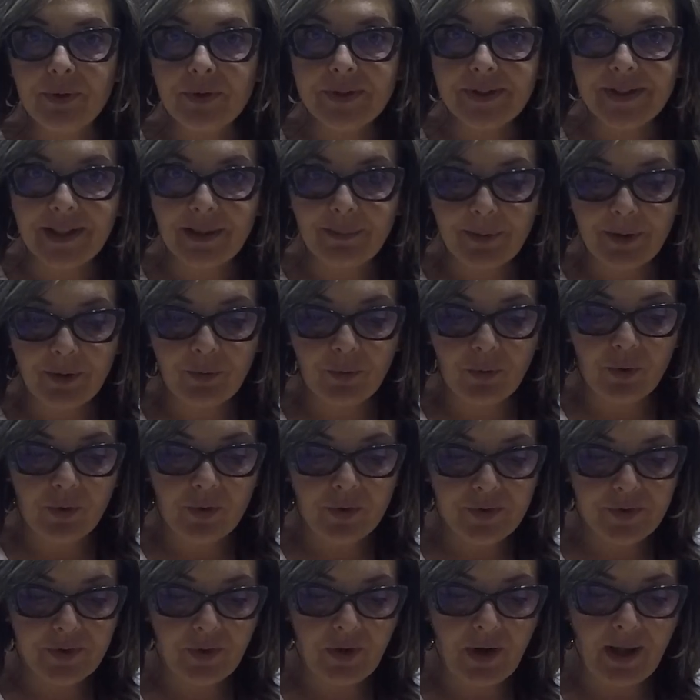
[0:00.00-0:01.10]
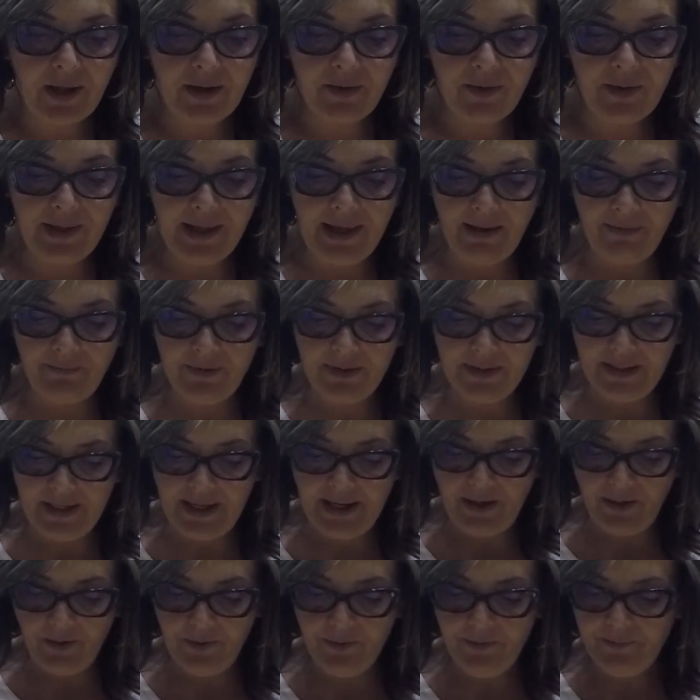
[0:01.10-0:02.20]
cinnamon rolls are out of the oven
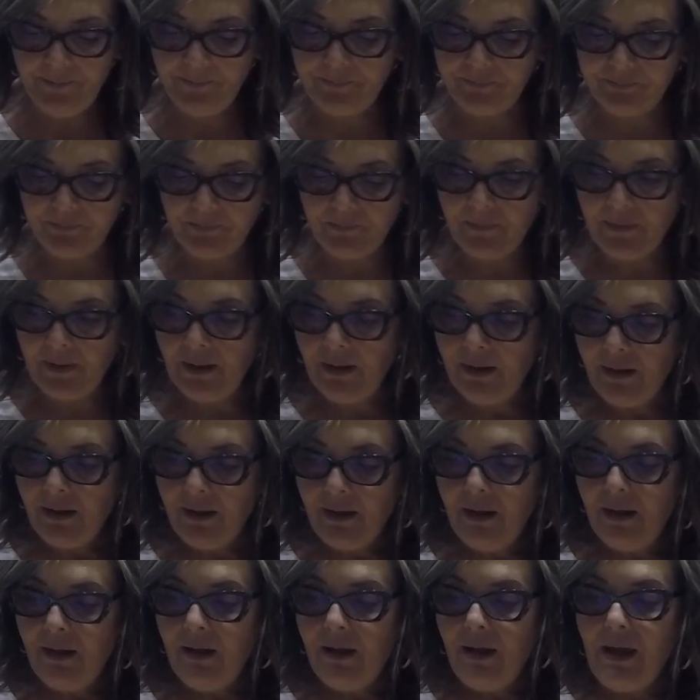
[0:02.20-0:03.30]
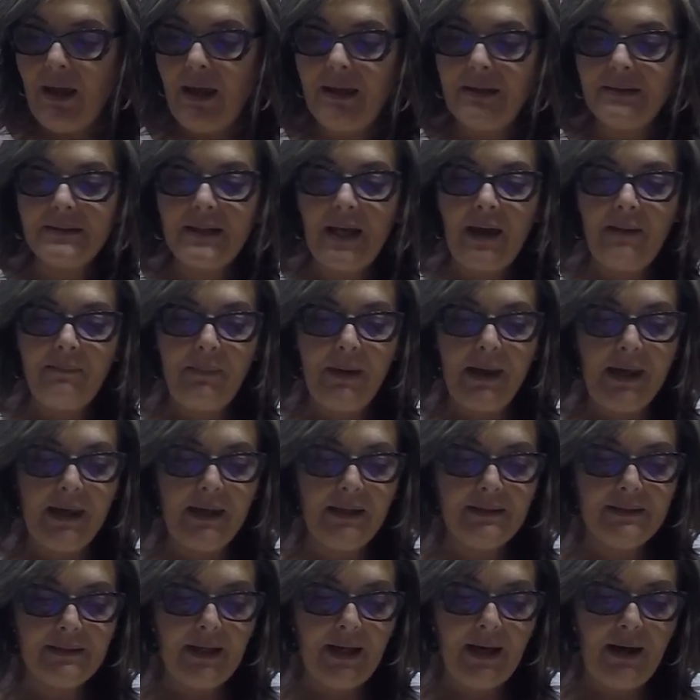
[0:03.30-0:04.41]
now. And I
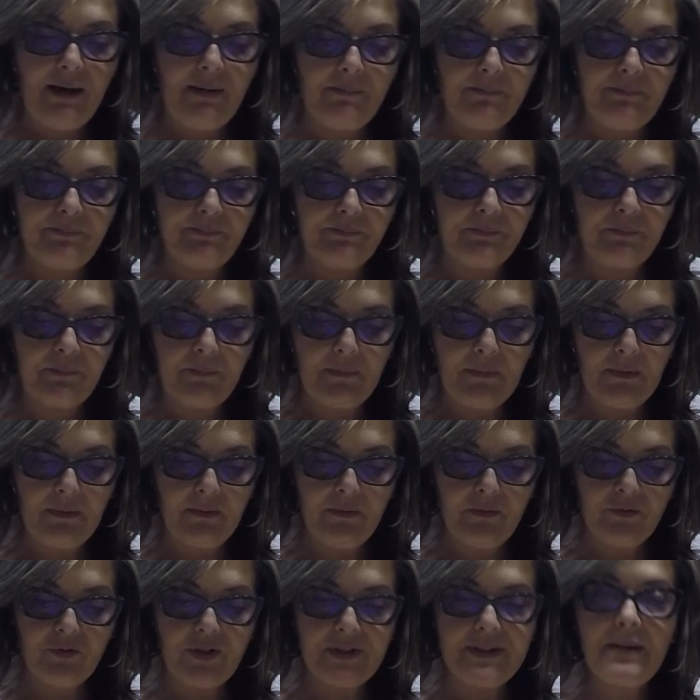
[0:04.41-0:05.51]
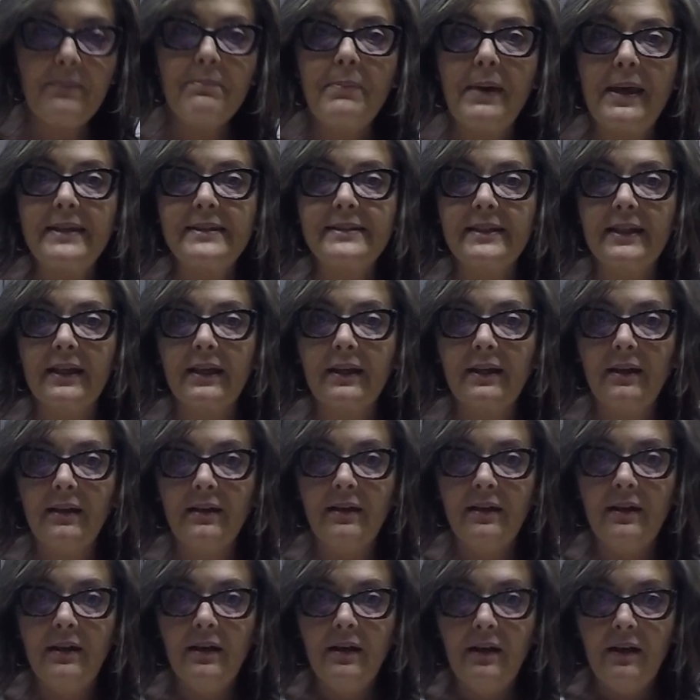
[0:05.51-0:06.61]
made just a basic
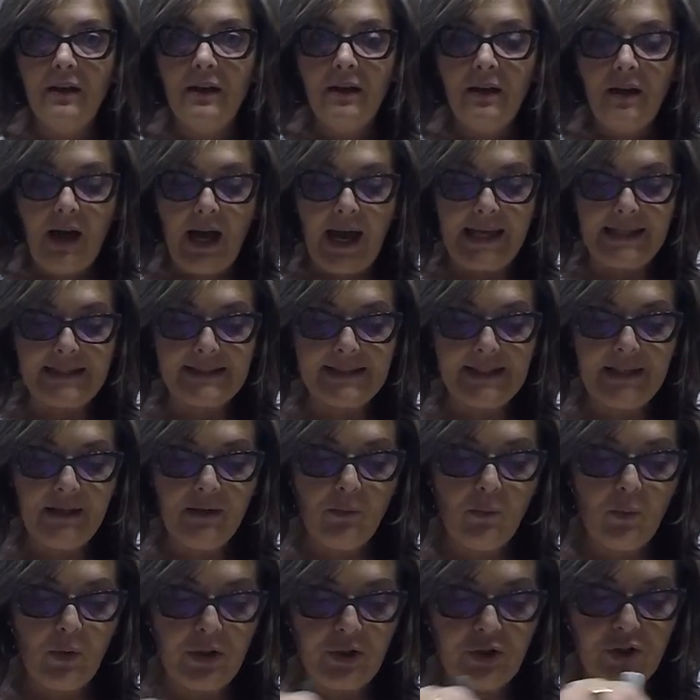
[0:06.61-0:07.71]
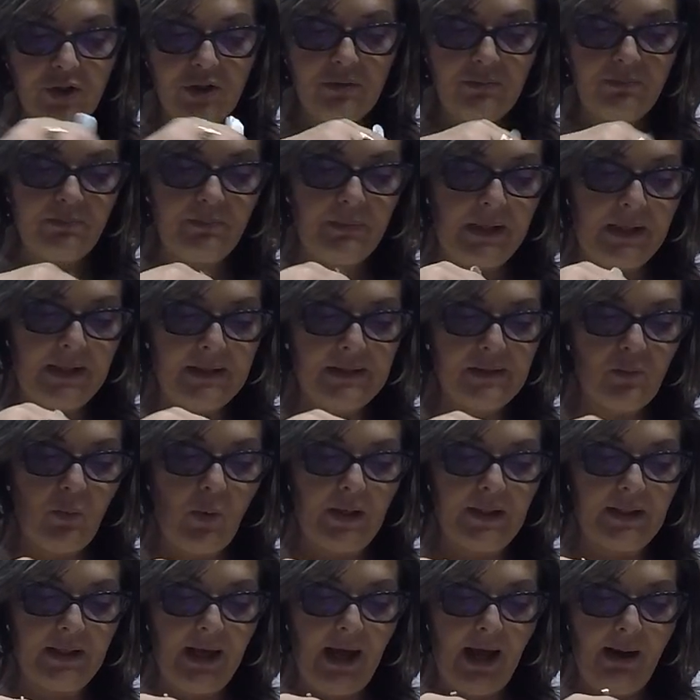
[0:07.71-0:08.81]
icing, which is
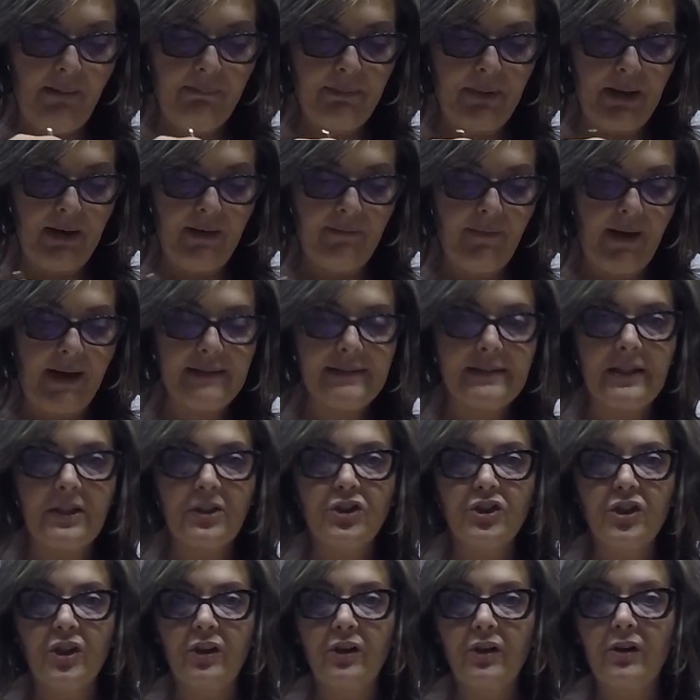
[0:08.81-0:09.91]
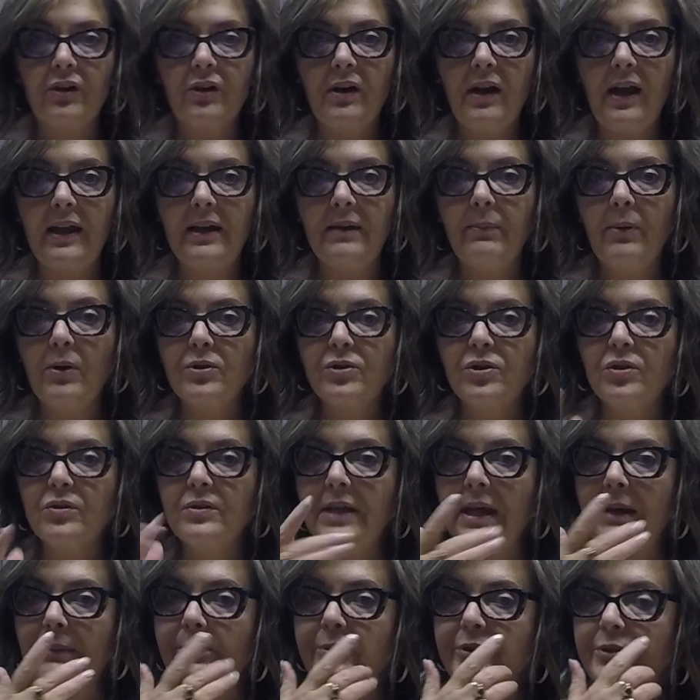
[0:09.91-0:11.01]
1 cup of icing sugar and about 2
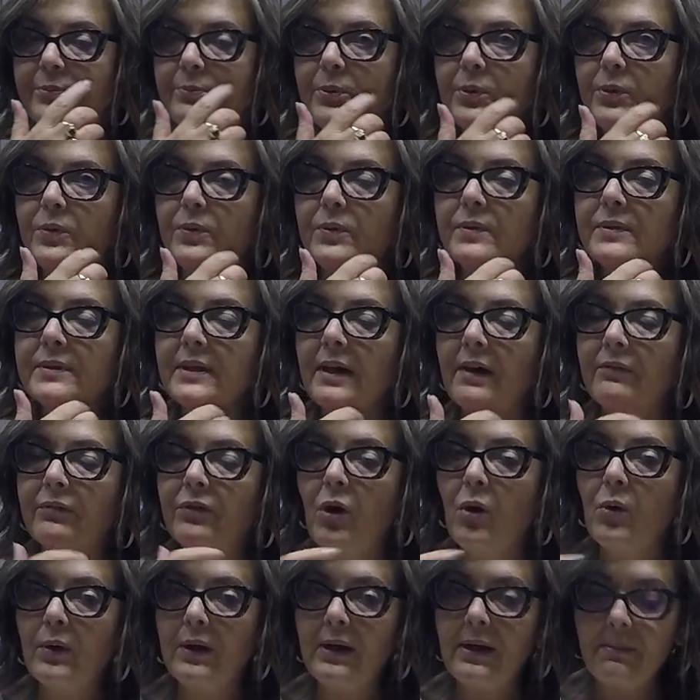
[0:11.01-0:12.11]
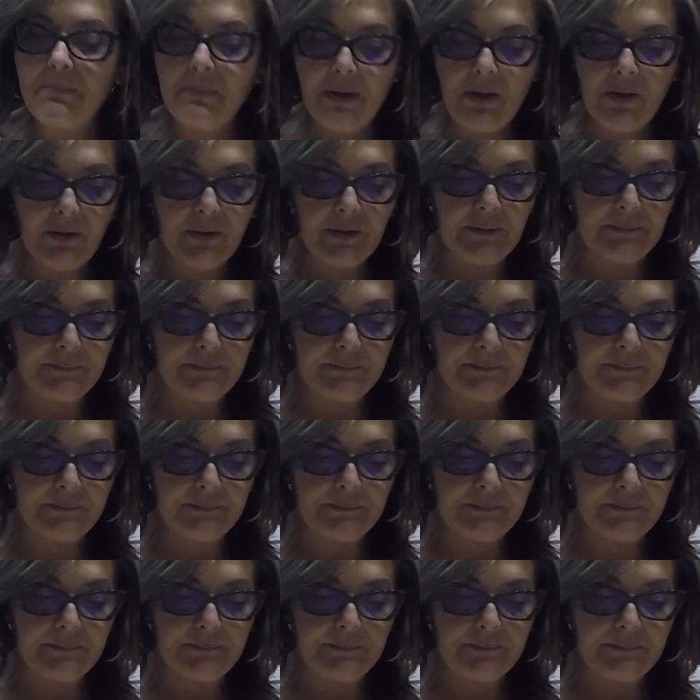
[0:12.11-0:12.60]
tablespoons of coconut milk.